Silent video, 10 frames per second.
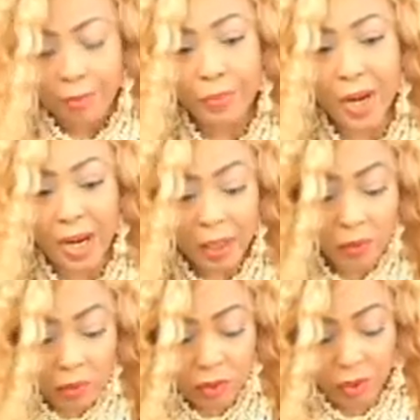
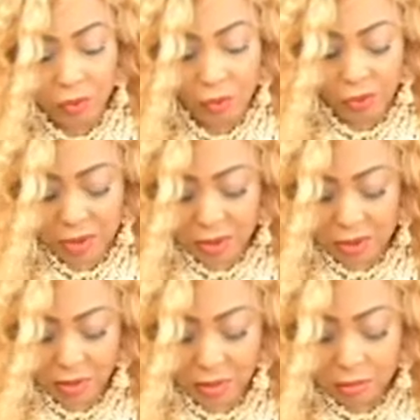Praying, which was what we
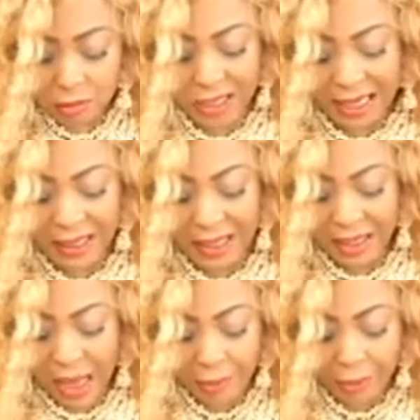just read
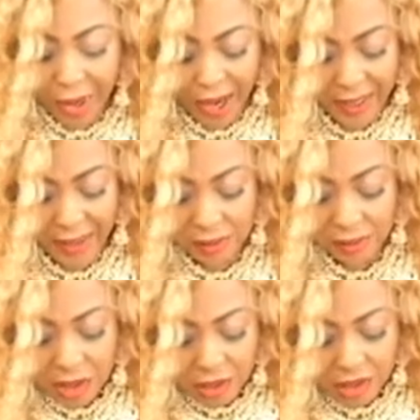earlier, praying,
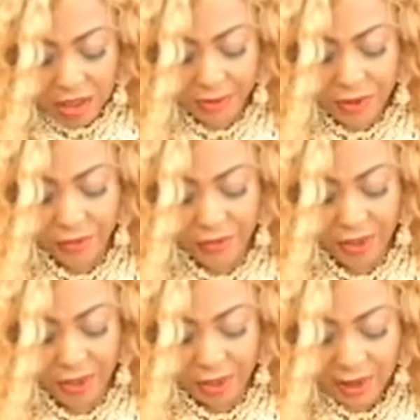scripture
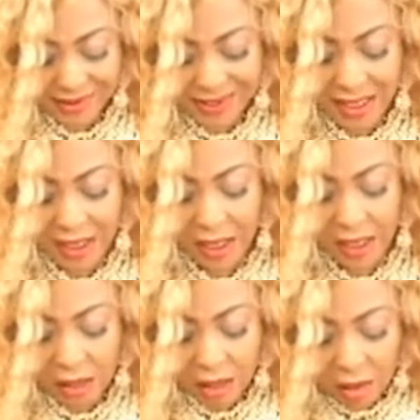reading,
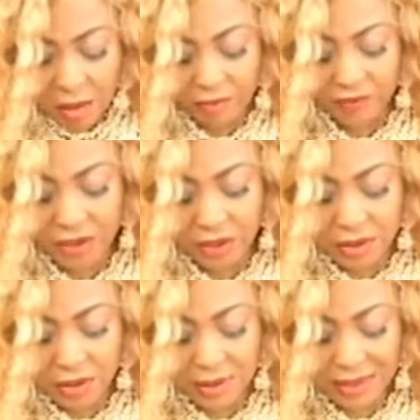singing,
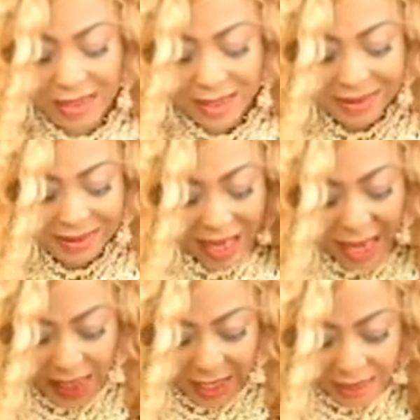confessions,
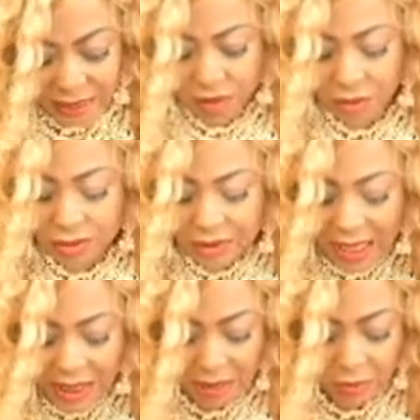silence, you know, silent